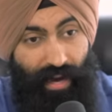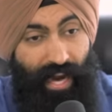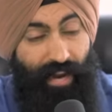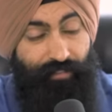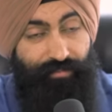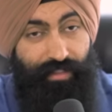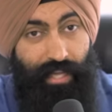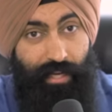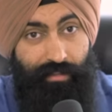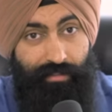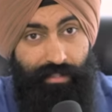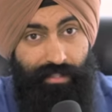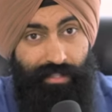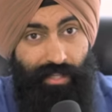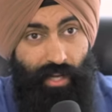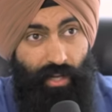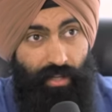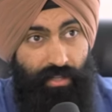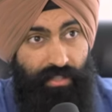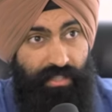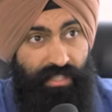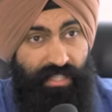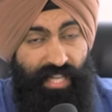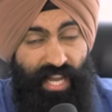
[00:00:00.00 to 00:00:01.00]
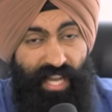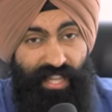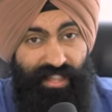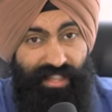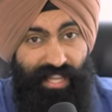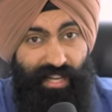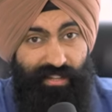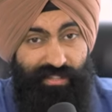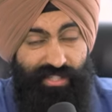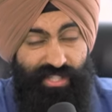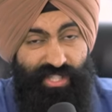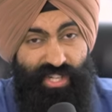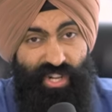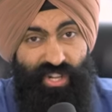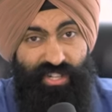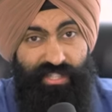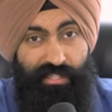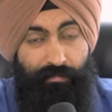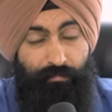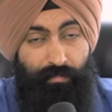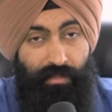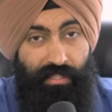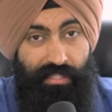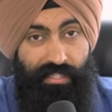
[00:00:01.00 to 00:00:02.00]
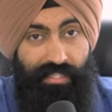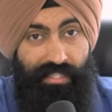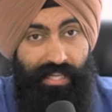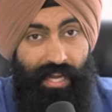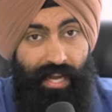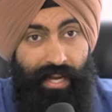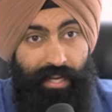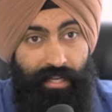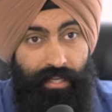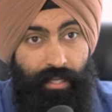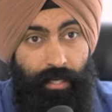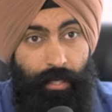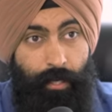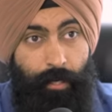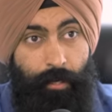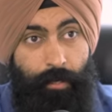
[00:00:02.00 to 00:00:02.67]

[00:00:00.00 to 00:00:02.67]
five thousand dollars, ten thousand dollars put aside,